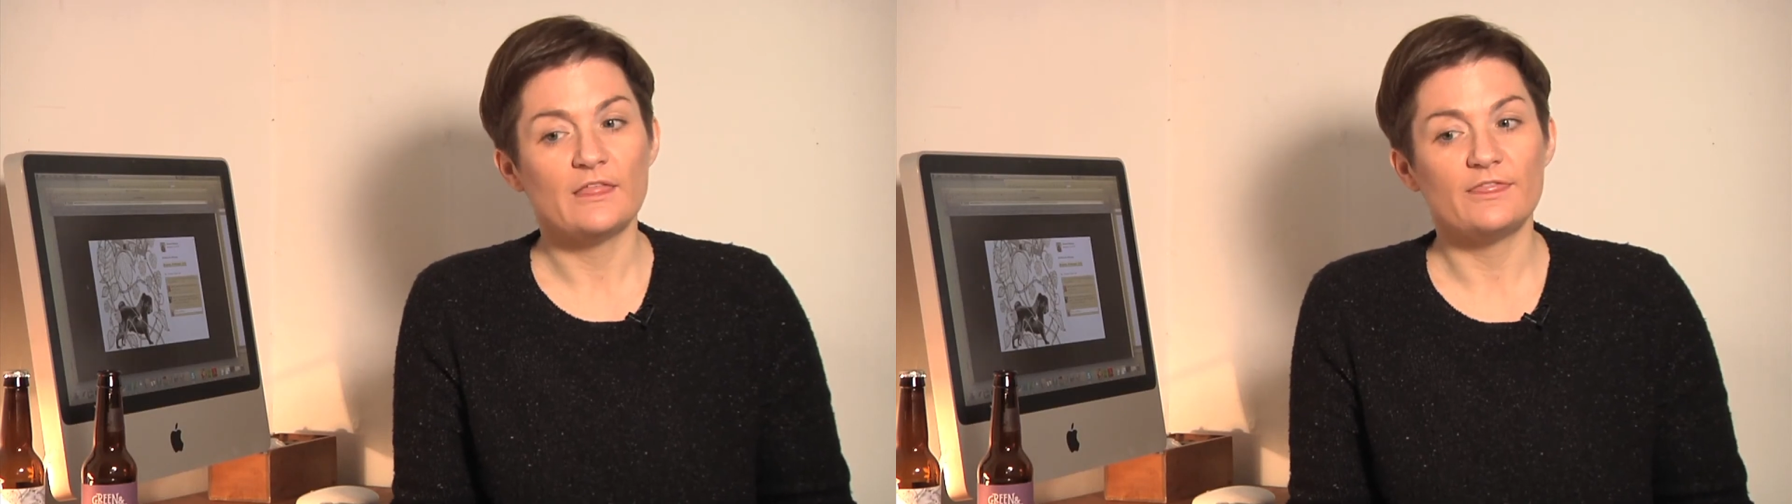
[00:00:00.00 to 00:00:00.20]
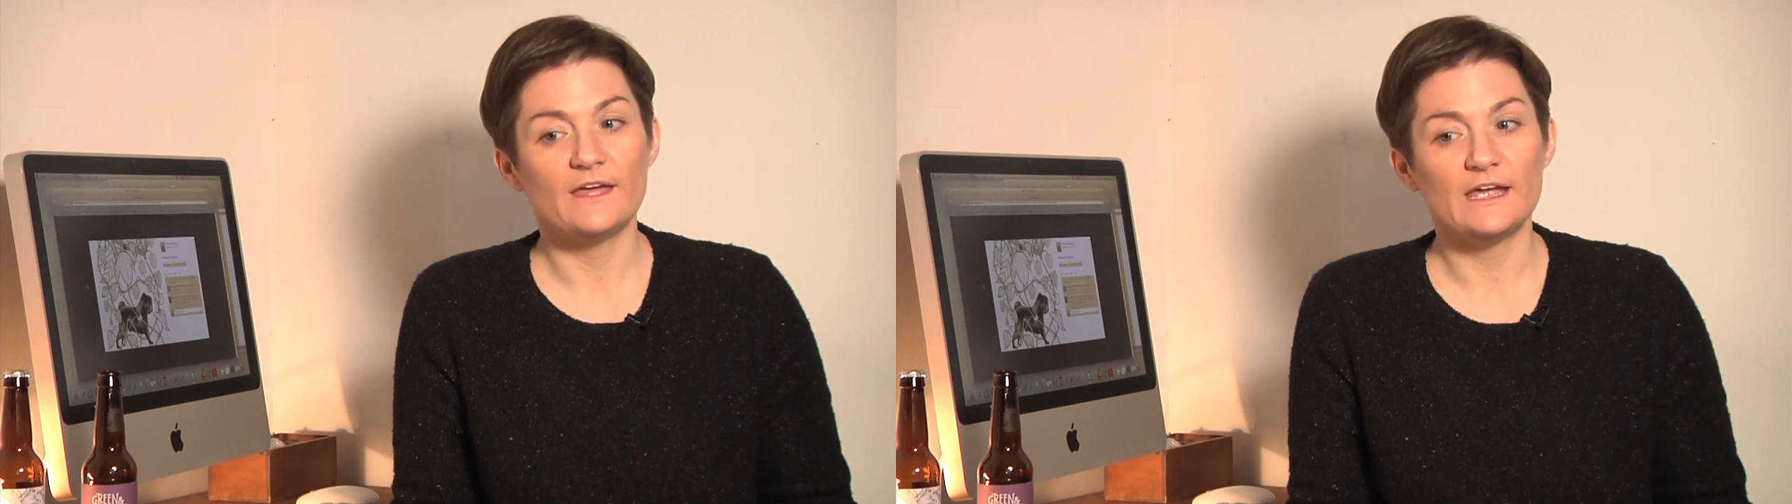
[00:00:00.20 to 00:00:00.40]

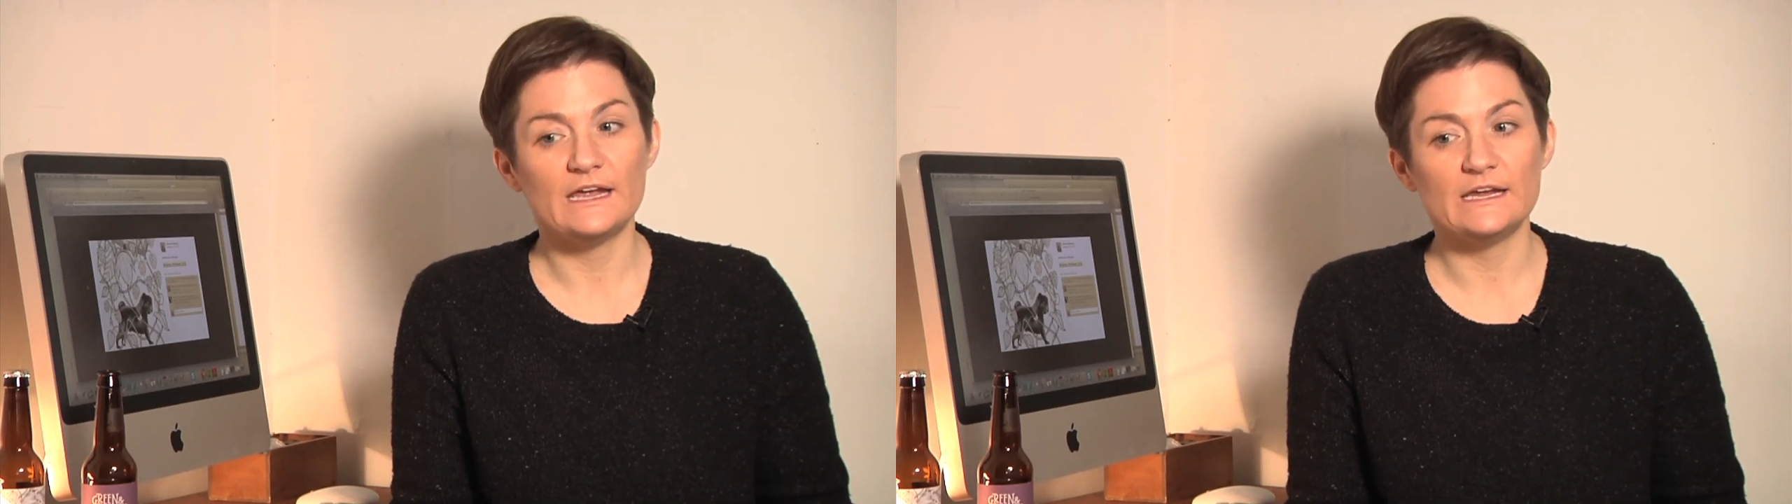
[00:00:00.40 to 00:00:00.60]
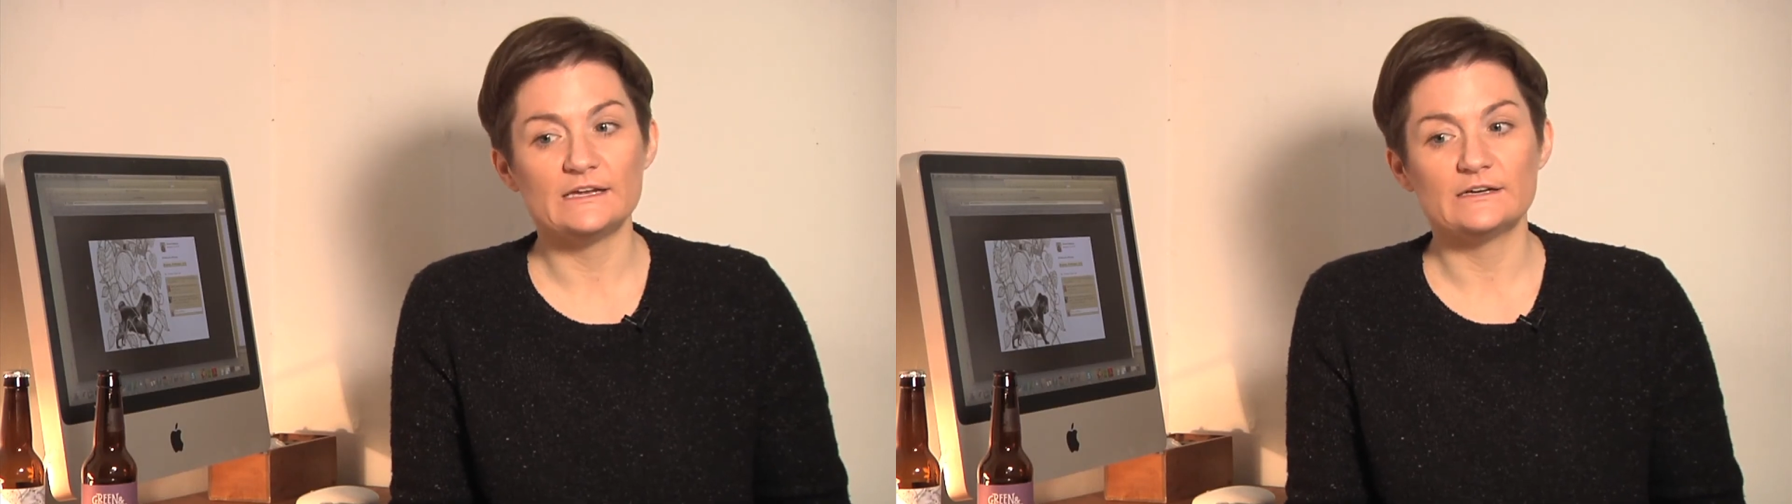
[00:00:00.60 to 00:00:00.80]

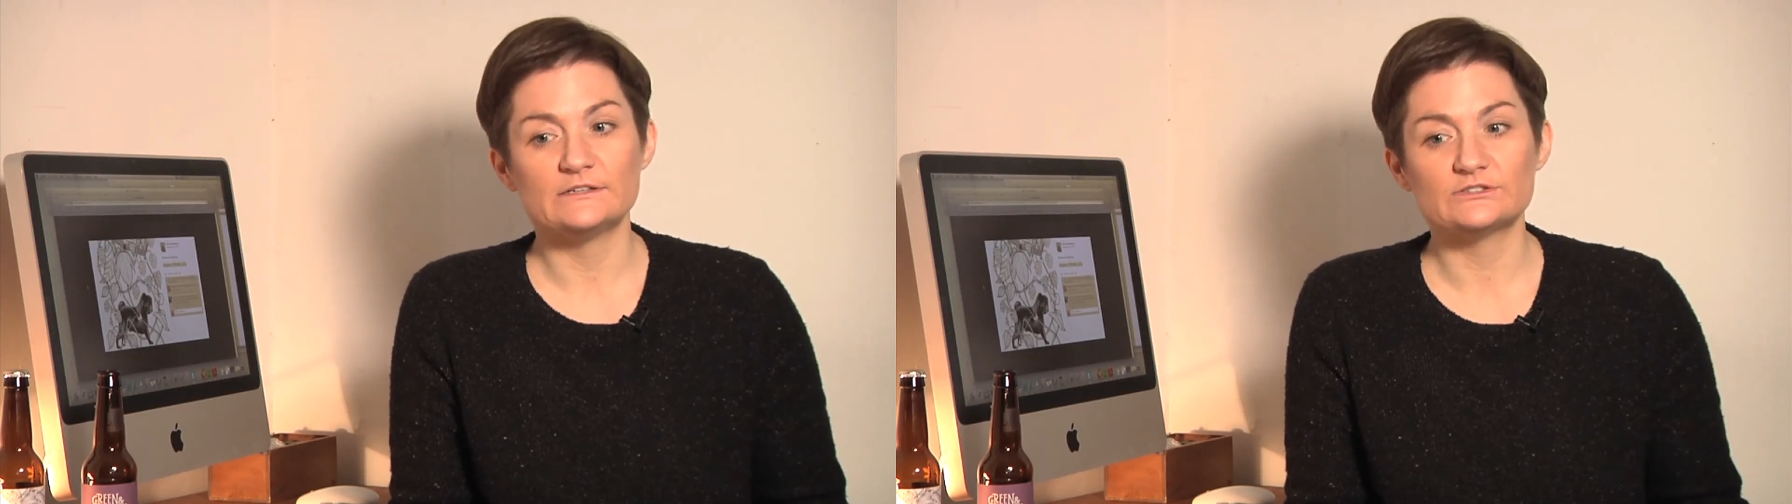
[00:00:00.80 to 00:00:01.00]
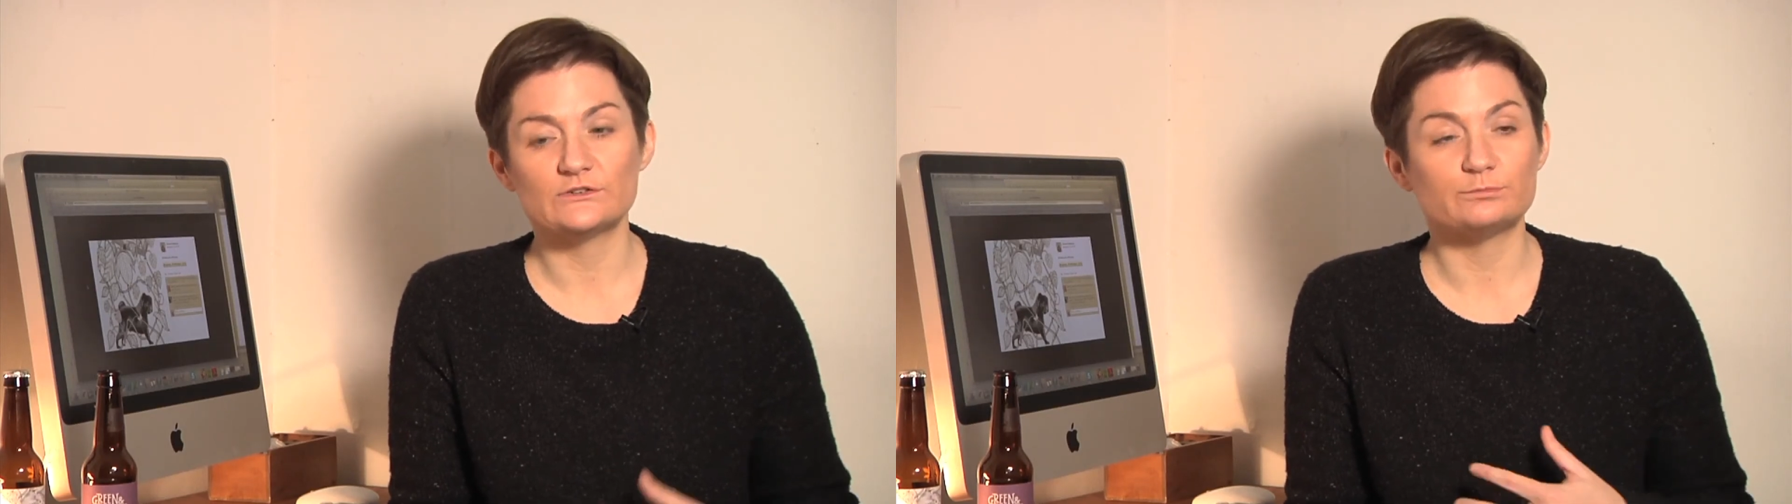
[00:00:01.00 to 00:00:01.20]
they
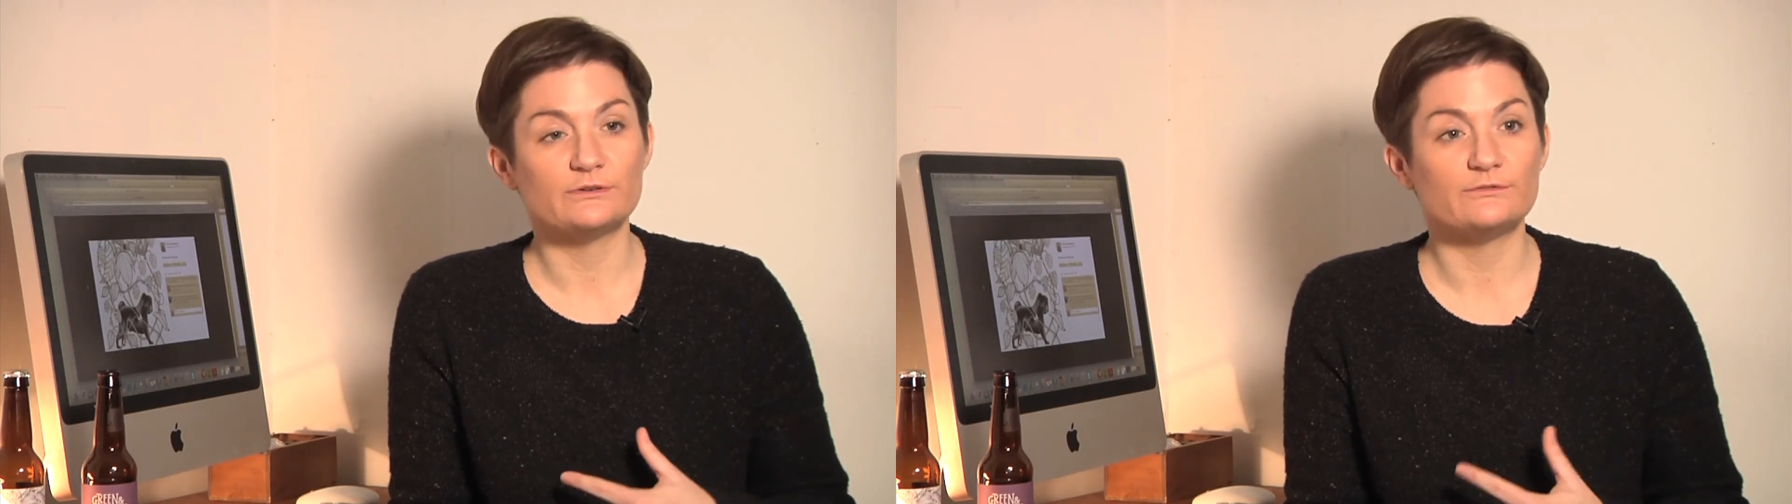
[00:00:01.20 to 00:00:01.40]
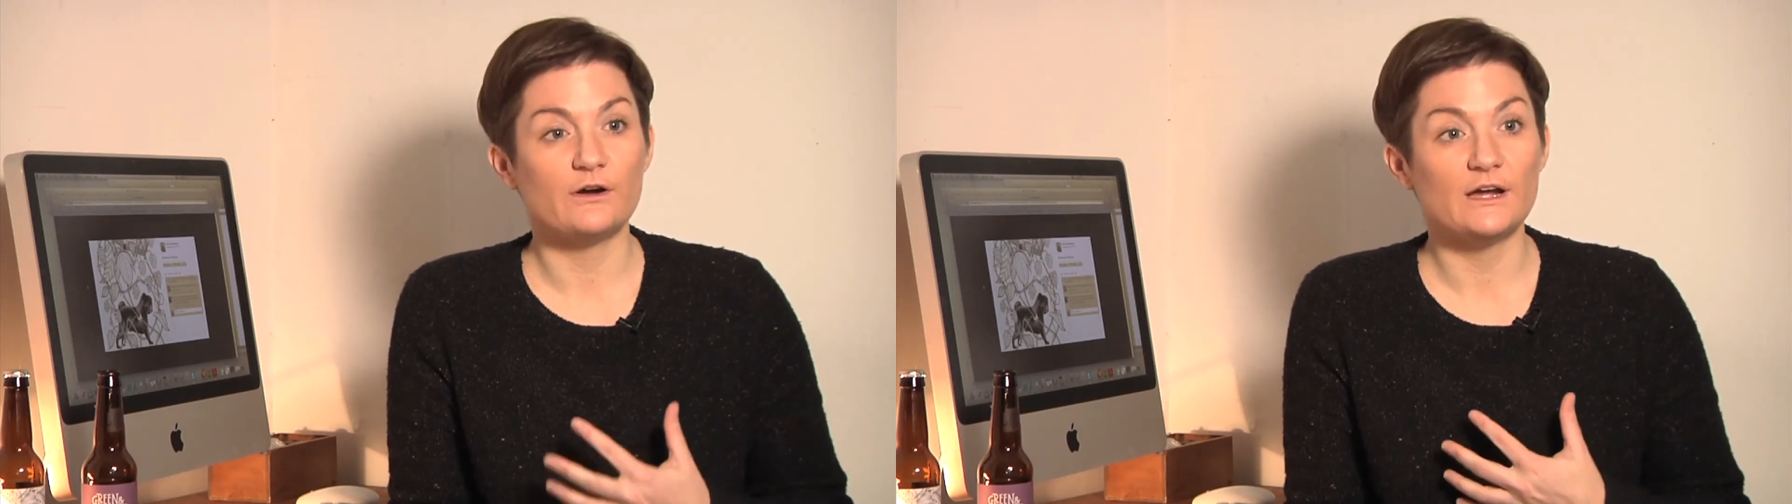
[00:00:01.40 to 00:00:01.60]
sort of
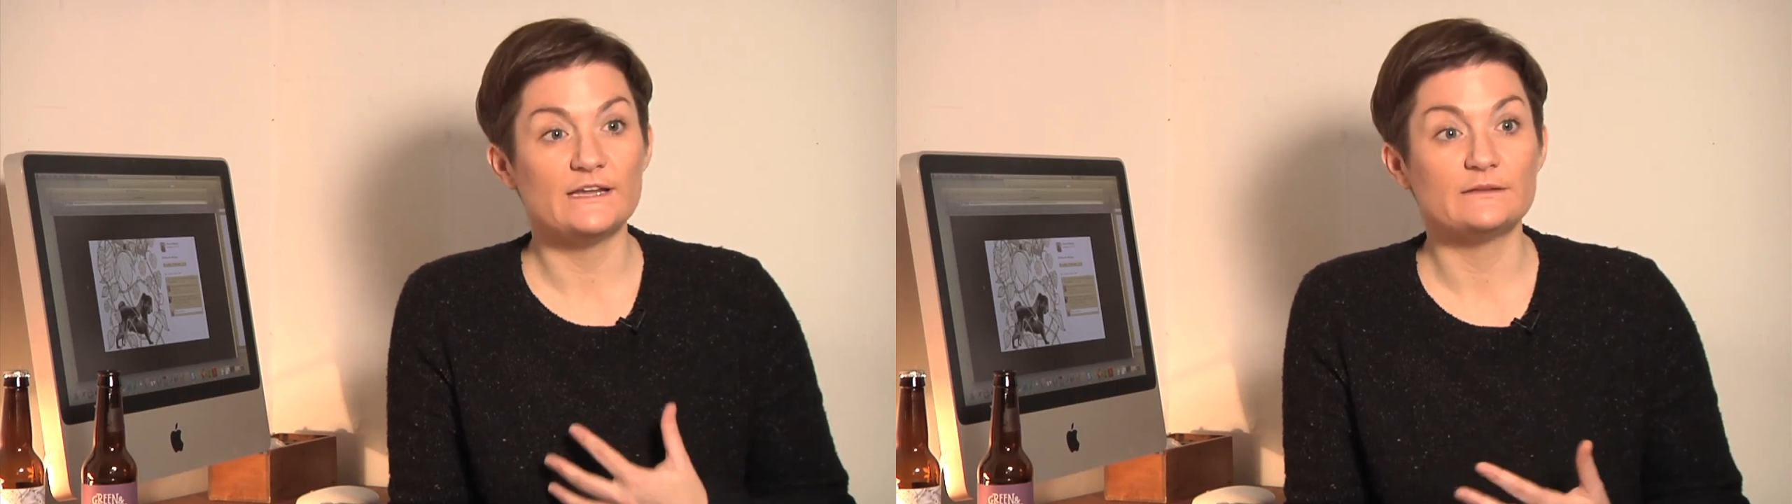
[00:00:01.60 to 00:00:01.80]
provide